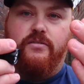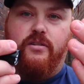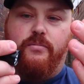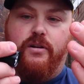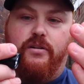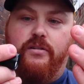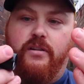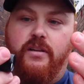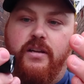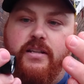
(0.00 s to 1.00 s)
Turbo,
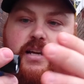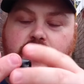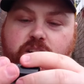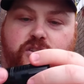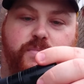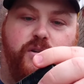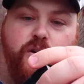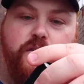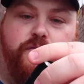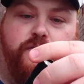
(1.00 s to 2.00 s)
now that should be
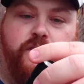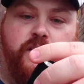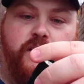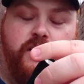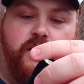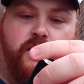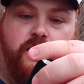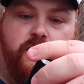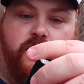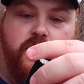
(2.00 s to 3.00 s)
off,
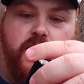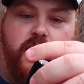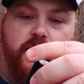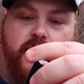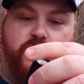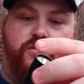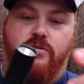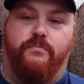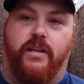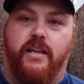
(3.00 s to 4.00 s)
and that
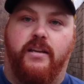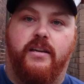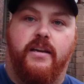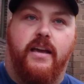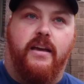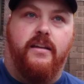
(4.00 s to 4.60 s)
should blink.